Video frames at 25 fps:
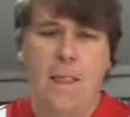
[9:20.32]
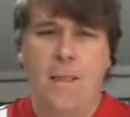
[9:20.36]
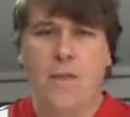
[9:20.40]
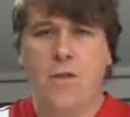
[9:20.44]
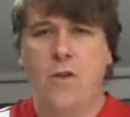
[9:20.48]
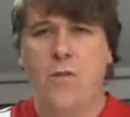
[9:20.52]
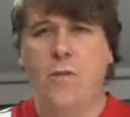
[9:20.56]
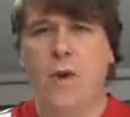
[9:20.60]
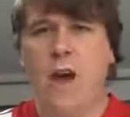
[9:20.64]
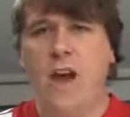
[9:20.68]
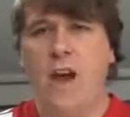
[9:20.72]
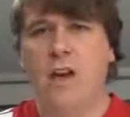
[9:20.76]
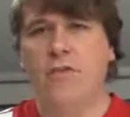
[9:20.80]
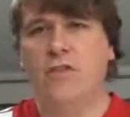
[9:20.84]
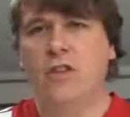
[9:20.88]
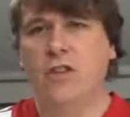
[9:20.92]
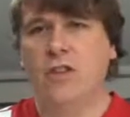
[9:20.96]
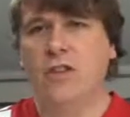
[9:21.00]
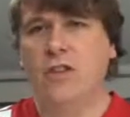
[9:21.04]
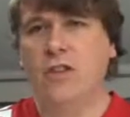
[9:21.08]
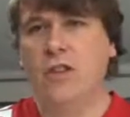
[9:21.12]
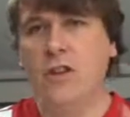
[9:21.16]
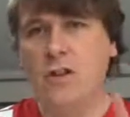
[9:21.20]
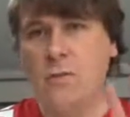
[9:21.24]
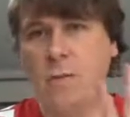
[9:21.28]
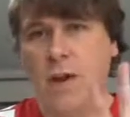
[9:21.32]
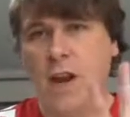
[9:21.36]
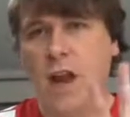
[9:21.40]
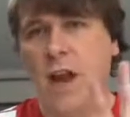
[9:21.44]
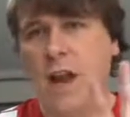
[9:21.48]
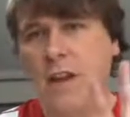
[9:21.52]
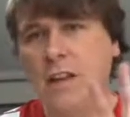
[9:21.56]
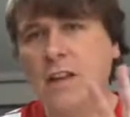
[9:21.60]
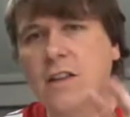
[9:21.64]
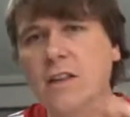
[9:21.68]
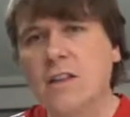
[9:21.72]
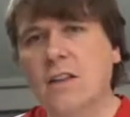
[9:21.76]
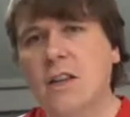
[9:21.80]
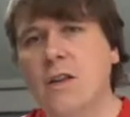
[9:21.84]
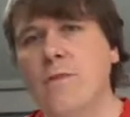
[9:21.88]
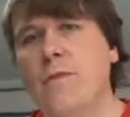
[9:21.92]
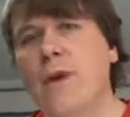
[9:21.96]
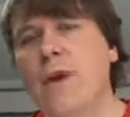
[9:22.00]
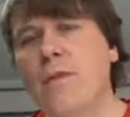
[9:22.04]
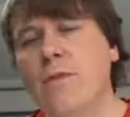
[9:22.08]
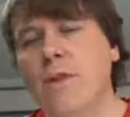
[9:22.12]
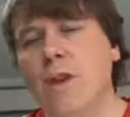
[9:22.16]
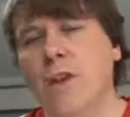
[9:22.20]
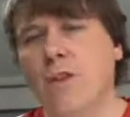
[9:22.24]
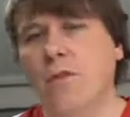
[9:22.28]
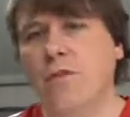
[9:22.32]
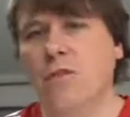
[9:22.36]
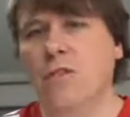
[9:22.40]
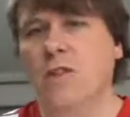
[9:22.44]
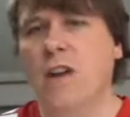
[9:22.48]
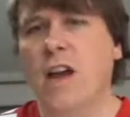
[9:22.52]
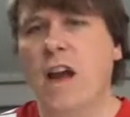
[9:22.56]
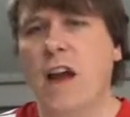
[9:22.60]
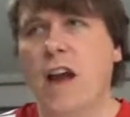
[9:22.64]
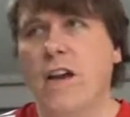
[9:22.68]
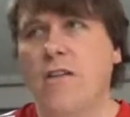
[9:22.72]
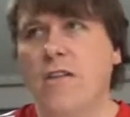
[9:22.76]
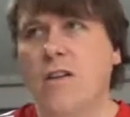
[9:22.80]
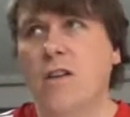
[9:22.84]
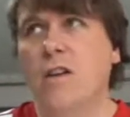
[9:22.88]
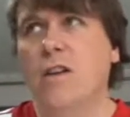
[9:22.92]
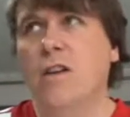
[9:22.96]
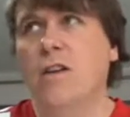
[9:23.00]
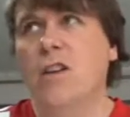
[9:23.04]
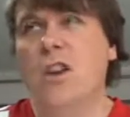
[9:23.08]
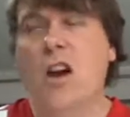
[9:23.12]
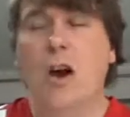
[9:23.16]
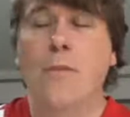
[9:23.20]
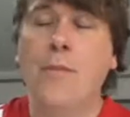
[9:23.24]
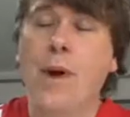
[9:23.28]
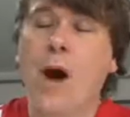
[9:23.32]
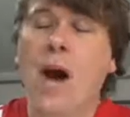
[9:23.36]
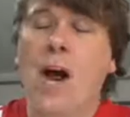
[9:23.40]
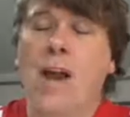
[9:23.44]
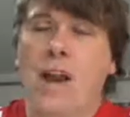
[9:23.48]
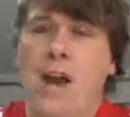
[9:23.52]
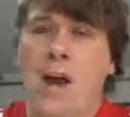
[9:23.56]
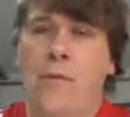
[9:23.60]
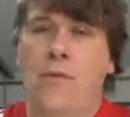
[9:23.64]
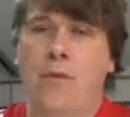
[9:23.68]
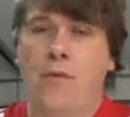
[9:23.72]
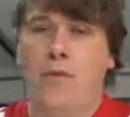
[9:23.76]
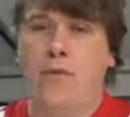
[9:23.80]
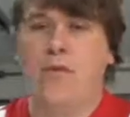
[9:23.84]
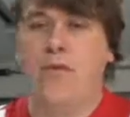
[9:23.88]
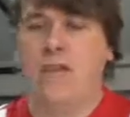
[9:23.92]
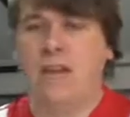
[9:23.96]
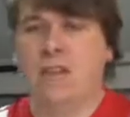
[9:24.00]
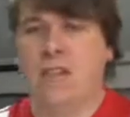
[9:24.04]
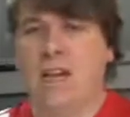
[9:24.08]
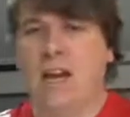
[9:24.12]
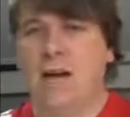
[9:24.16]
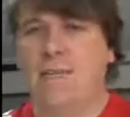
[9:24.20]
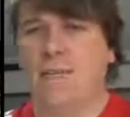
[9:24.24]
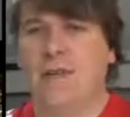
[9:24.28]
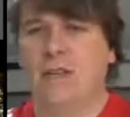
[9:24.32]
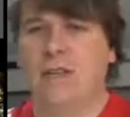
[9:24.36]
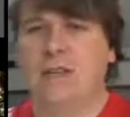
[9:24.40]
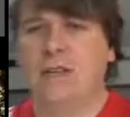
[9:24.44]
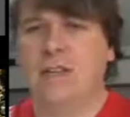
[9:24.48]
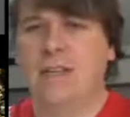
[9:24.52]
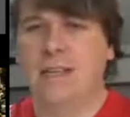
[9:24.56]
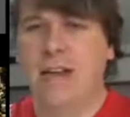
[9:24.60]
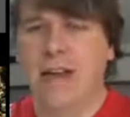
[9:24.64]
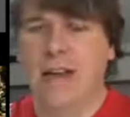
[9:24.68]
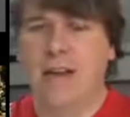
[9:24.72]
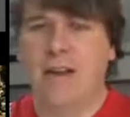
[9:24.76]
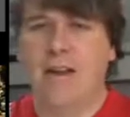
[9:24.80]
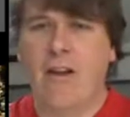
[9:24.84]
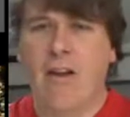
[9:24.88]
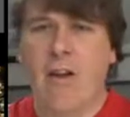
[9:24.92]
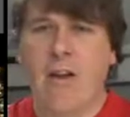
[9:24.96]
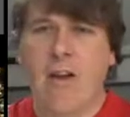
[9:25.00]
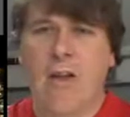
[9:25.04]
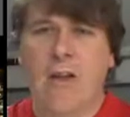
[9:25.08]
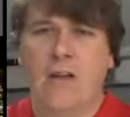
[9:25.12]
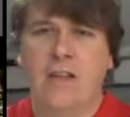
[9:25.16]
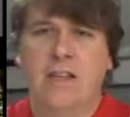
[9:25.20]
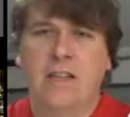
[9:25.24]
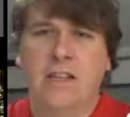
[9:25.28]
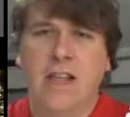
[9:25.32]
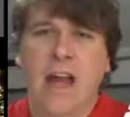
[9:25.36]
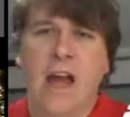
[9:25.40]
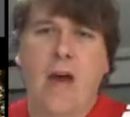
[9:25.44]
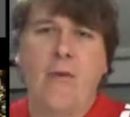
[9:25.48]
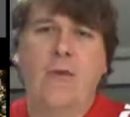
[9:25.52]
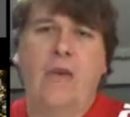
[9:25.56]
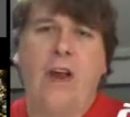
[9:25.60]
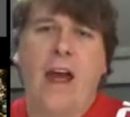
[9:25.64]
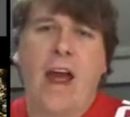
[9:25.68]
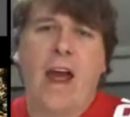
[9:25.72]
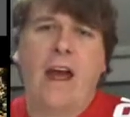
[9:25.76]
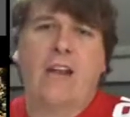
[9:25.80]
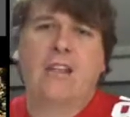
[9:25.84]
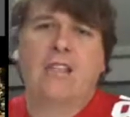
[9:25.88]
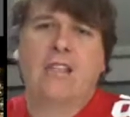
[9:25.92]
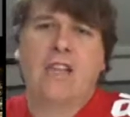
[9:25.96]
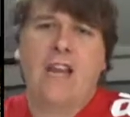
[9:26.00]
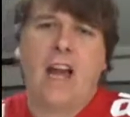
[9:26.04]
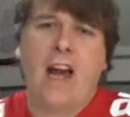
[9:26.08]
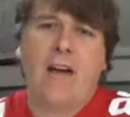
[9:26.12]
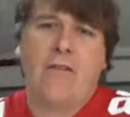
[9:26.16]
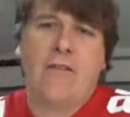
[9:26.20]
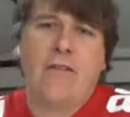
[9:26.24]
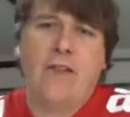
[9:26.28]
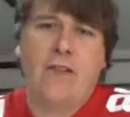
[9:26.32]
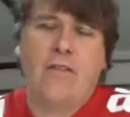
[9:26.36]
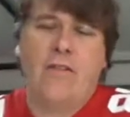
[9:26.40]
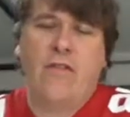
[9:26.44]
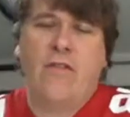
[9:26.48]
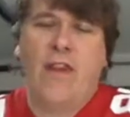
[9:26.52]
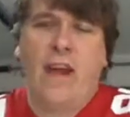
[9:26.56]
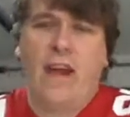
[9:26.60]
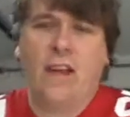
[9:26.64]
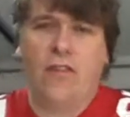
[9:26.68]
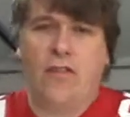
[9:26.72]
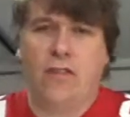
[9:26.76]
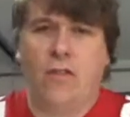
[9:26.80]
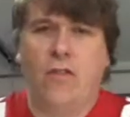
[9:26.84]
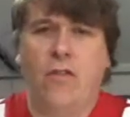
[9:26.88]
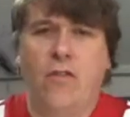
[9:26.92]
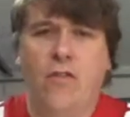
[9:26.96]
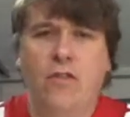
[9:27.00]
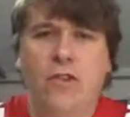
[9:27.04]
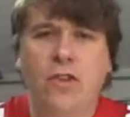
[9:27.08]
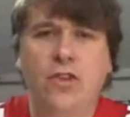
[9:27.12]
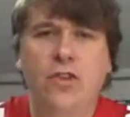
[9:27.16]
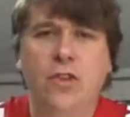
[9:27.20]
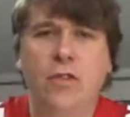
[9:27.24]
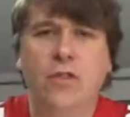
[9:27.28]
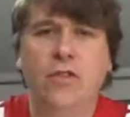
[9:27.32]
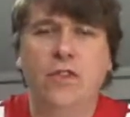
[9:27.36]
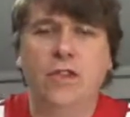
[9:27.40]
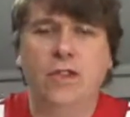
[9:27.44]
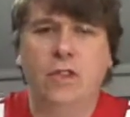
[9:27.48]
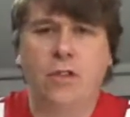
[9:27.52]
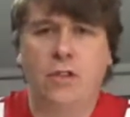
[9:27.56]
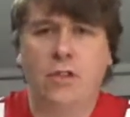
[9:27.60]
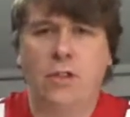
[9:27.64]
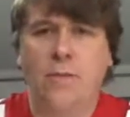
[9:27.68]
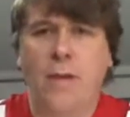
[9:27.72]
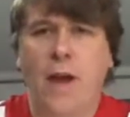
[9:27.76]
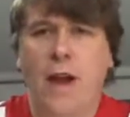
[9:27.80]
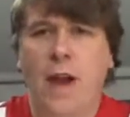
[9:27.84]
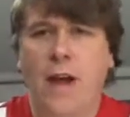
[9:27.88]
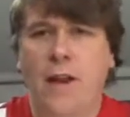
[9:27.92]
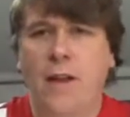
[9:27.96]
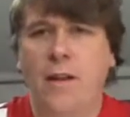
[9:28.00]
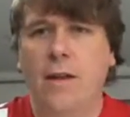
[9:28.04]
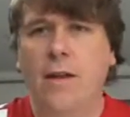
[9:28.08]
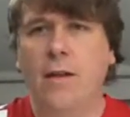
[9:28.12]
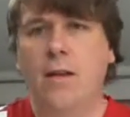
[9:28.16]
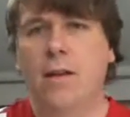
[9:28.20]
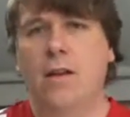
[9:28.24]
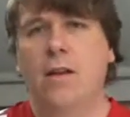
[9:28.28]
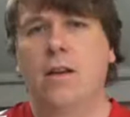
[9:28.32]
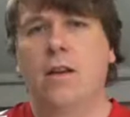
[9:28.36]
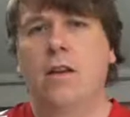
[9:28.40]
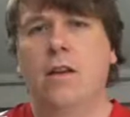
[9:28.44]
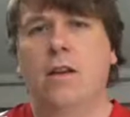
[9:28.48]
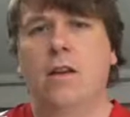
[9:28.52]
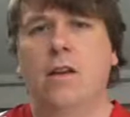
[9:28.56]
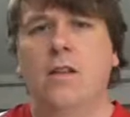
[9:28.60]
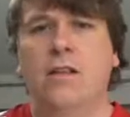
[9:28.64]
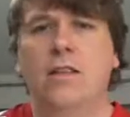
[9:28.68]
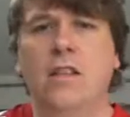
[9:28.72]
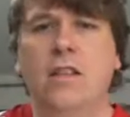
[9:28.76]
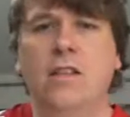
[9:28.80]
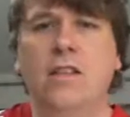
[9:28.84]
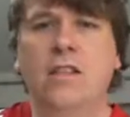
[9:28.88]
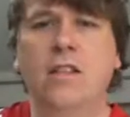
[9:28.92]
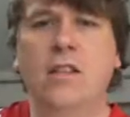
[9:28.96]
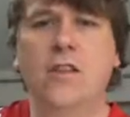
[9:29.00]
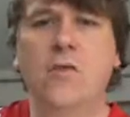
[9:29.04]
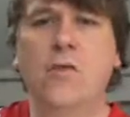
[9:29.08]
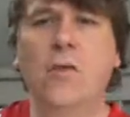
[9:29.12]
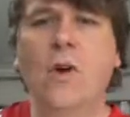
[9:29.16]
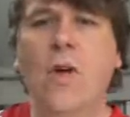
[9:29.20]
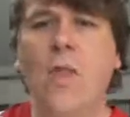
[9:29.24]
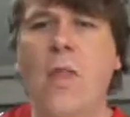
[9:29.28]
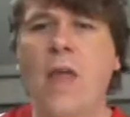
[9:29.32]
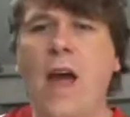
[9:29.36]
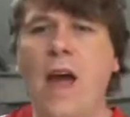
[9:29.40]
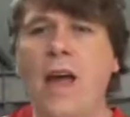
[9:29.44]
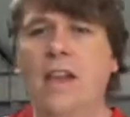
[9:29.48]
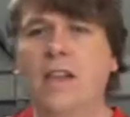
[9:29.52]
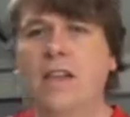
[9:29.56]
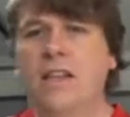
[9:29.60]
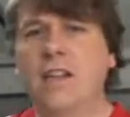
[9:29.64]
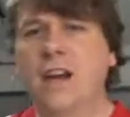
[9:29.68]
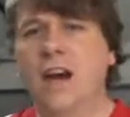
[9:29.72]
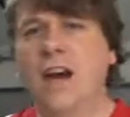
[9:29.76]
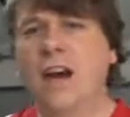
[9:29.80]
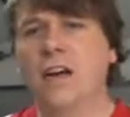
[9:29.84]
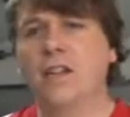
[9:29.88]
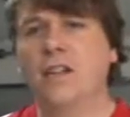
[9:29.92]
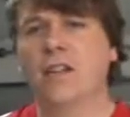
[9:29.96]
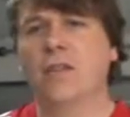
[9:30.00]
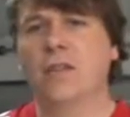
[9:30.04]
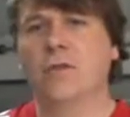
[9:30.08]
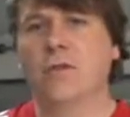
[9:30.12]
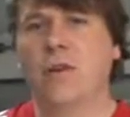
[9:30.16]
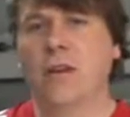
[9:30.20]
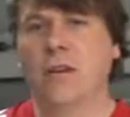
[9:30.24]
you might have just two bananas, and maybe you'll also have a pineapple, for example, instead. So that would actually have the effect of reducing your demand. So let's see what that does to